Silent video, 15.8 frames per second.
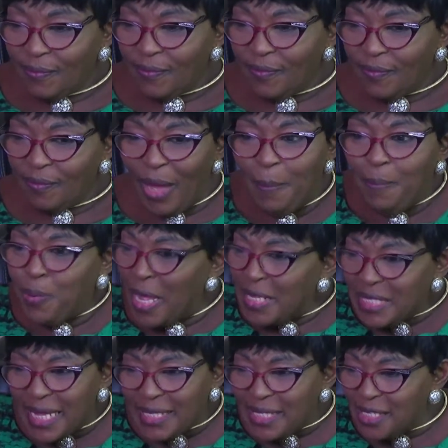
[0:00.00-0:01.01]
My
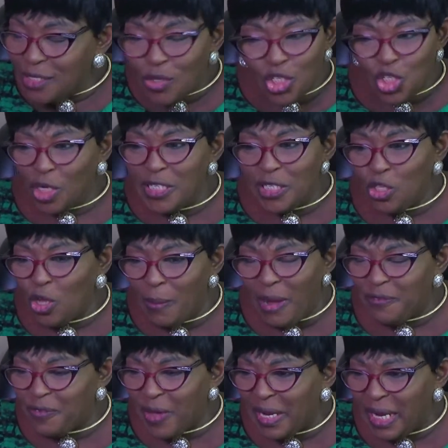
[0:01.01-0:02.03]
present situation is not my
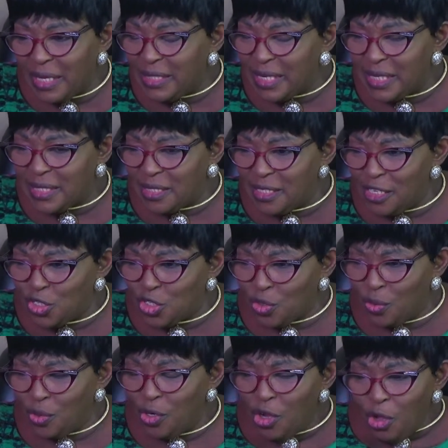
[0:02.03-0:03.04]
final destination,
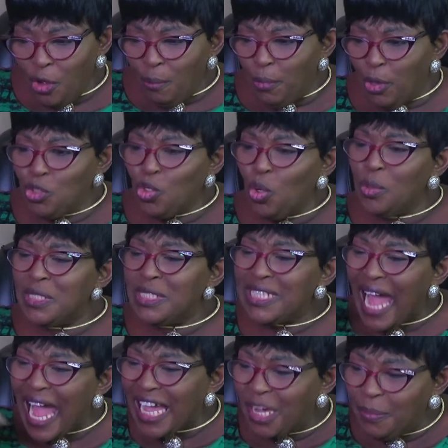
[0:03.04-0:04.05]
but don't
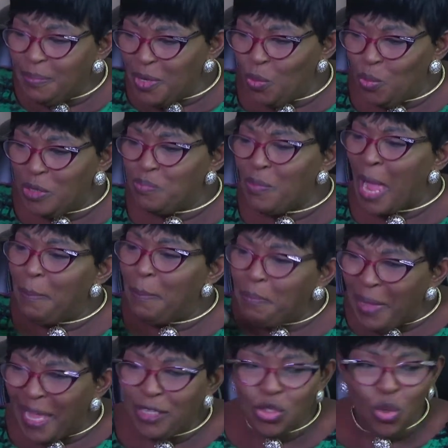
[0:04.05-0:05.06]
tag me with my
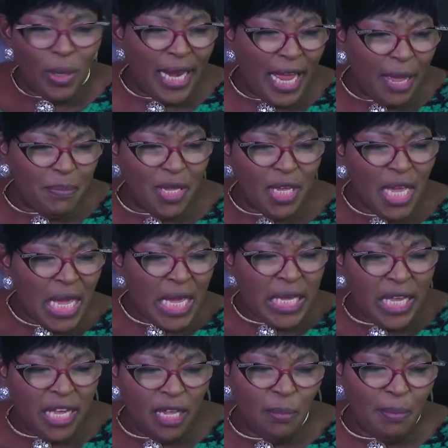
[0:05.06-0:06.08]
pain. Don't let me
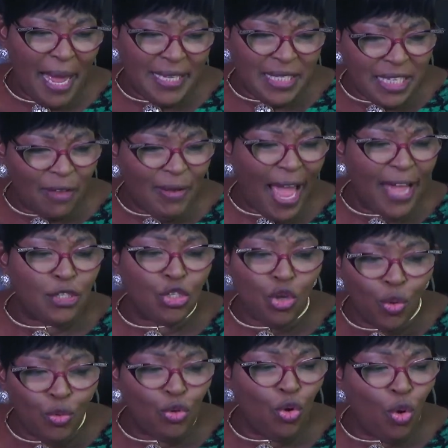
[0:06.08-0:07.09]
kill myself. I
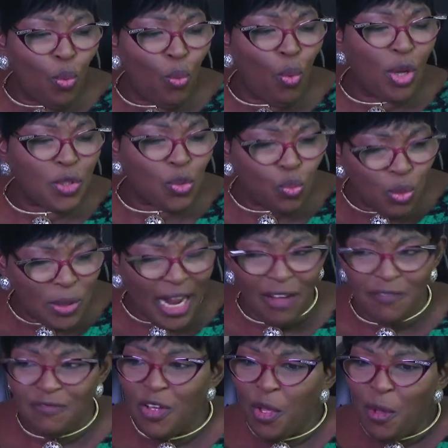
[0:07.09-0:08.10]
don't know what would have
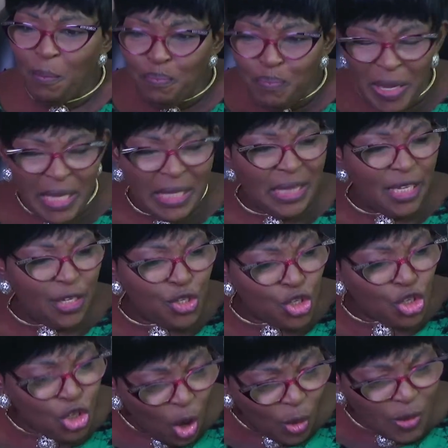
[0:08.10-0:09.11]
been the
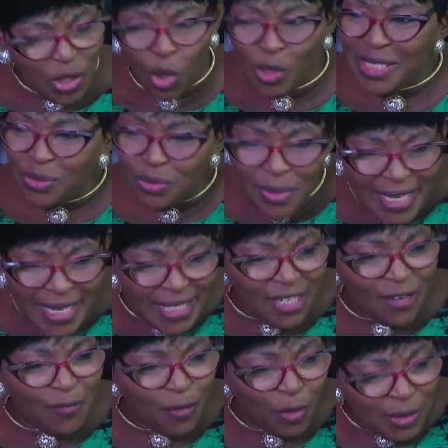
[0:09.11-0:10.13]
source or the reason
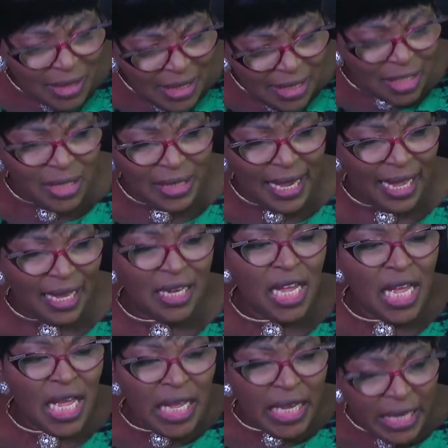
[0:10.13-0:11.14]
for this girl
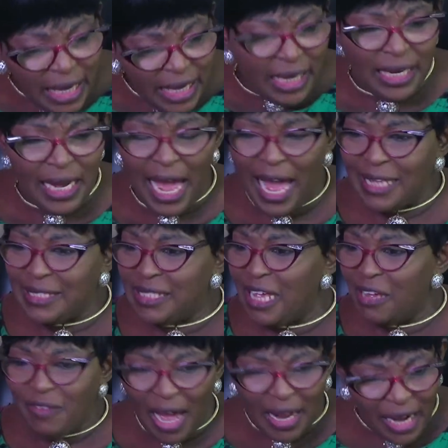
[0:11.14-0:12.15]
killing herself
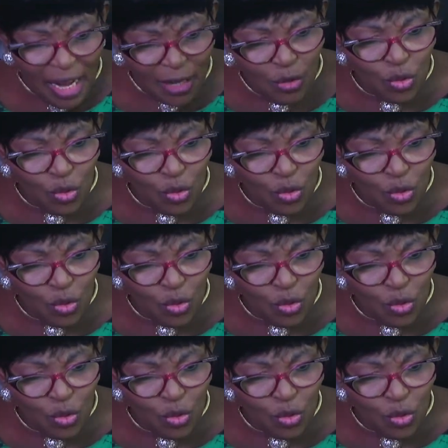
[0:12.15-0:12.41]
and her